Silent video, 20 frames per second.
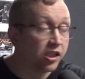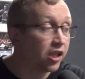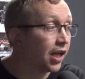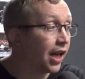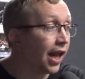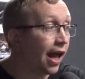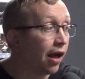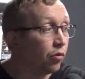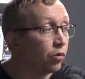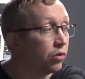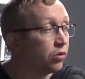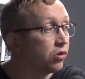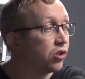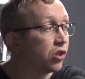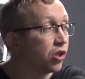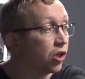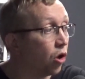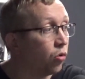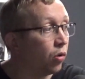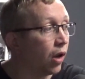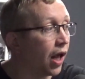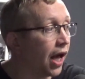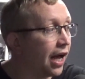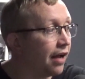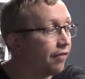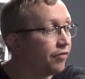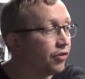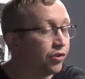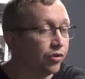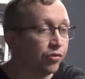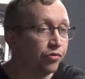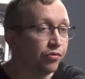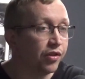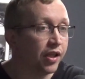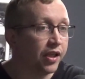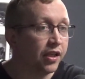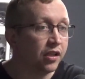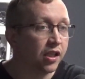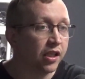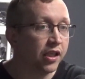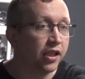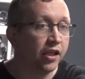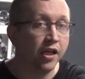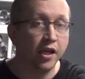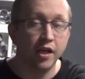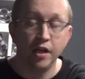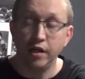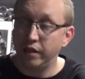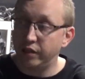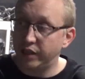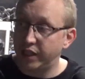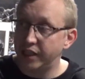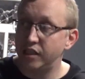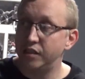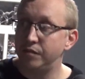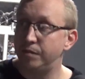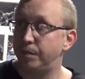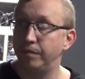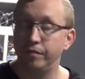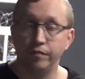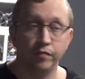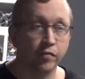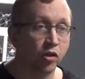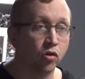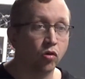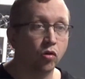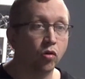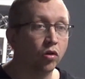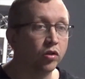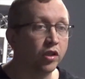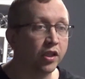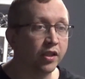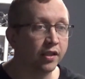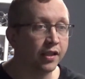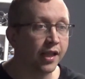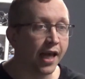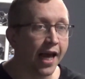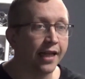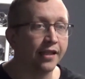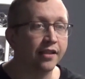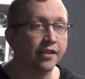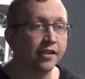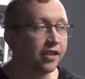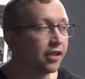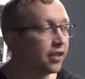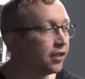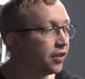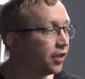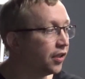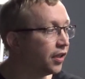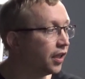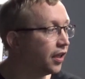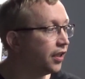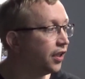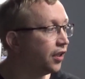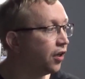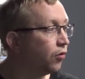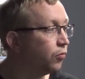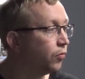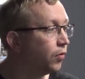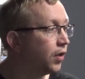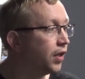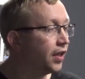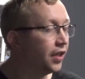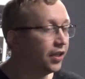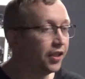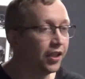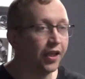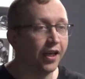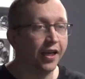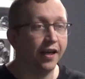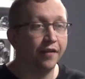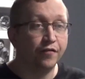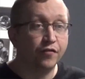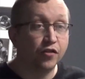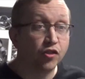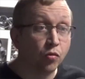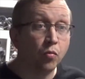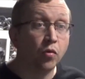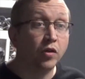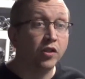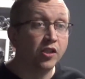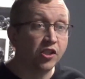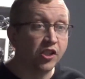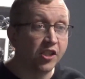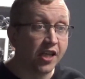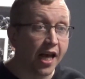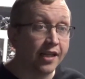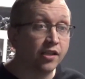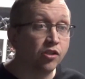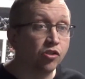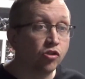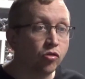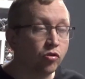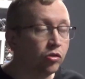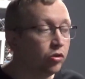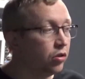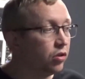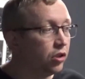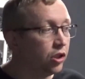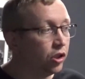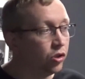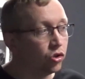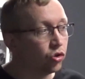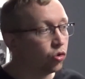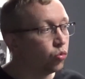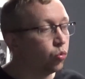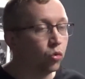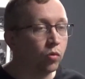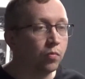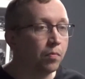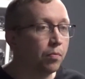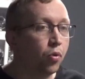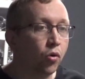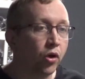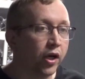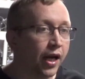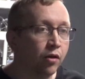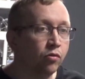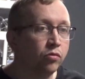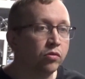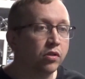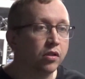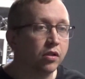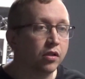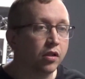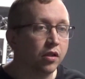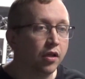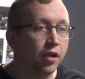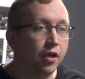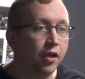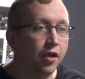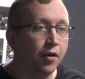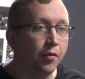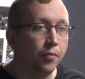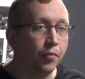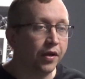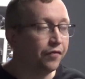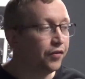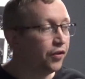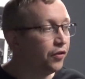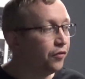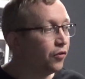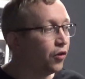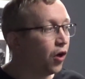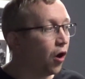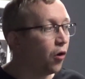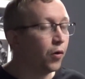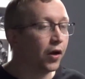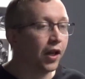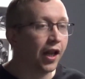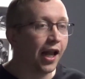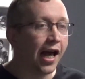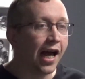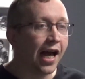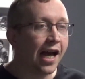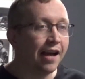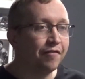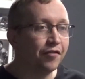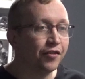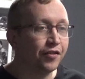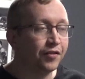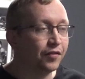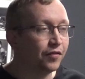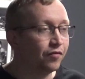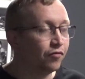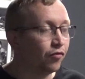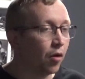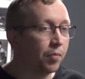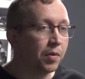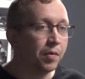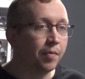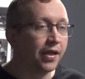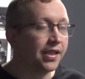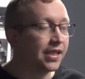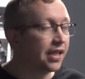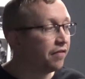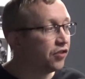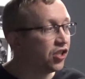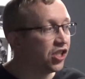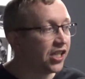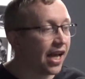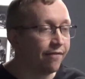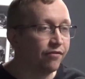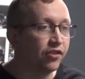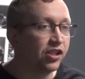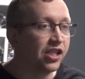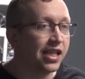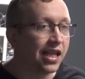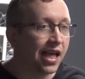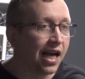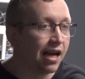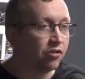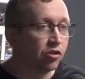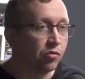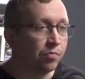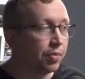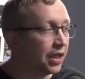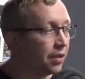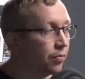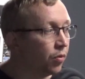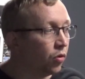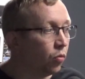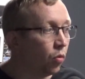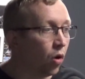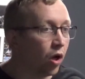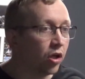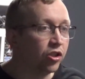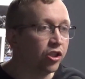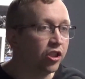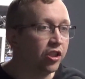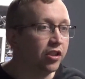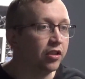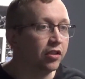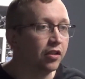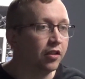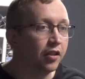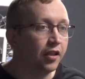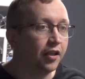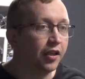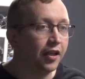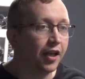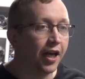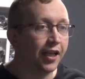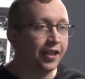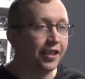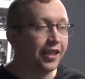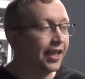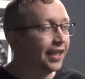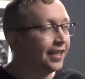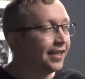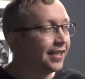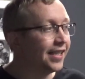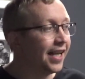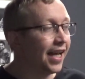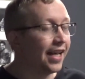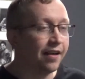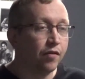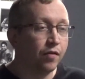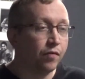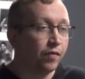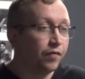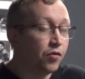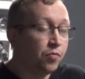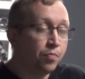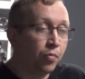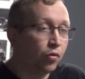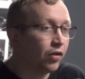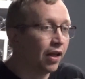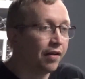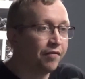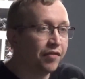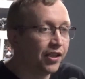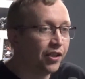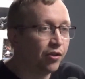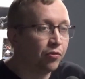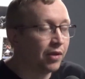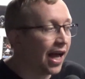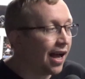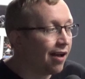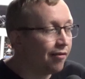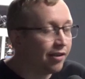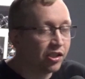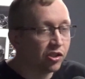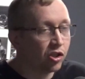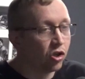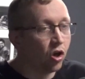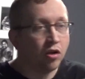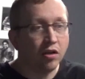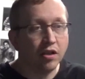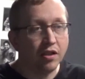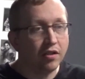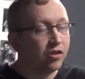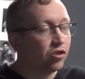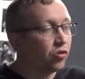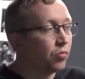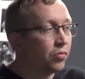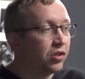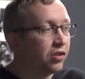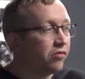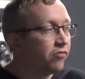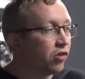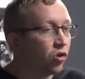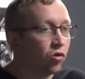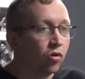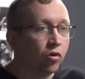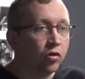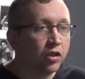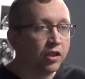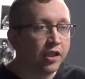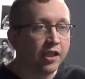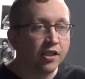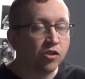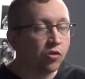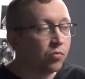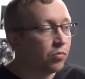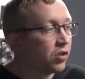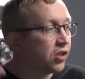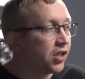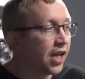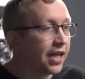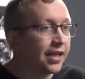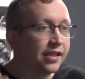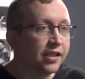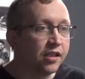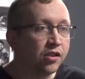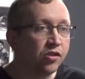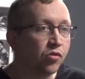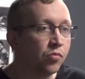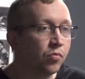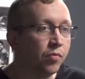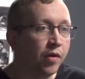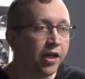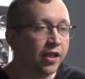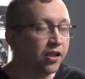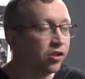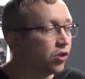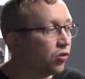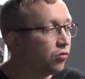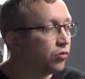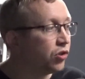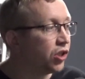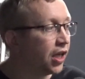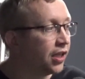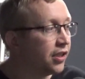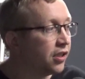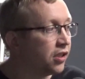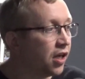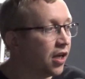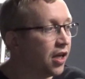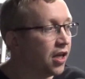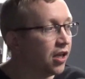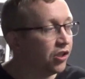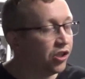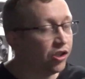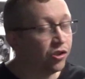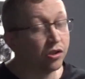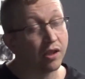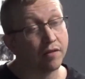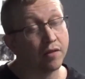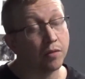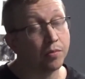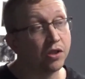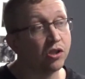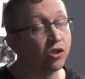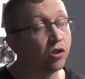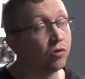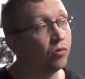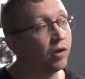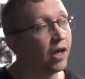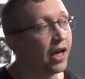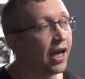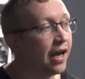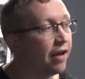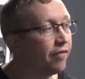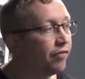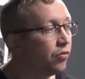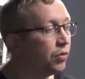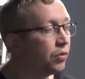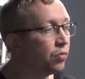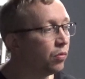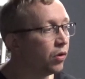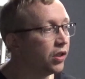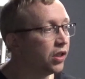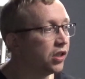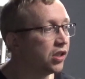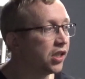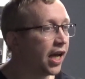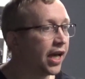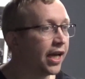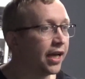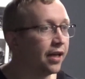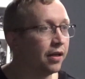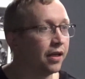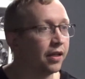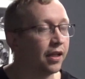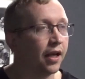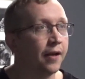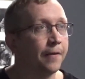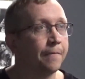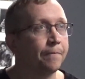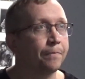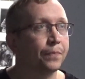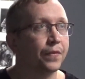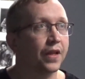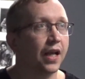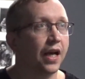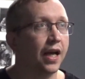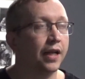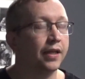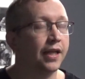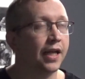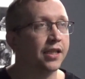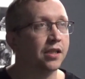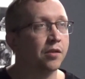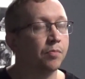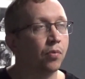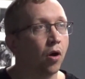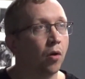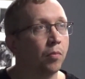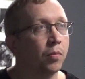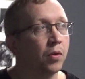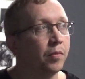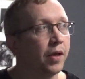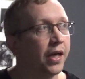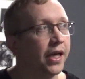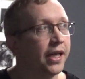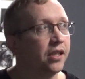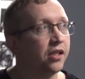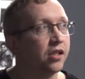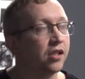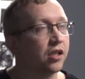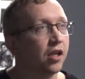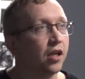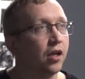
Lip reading: allowing us to go live and do things. Like, this is recorded and edited, and, you know, if someone said something, you just wouldn't put it out. But if you go in live, and Robbie might have 70,000 people watching, and the internet, if you pull that video down, it's gone. Someone's recorded it, someone sent it somewhere, there's no chance. So you just have to be so careful with what you're saying, and that the problem is,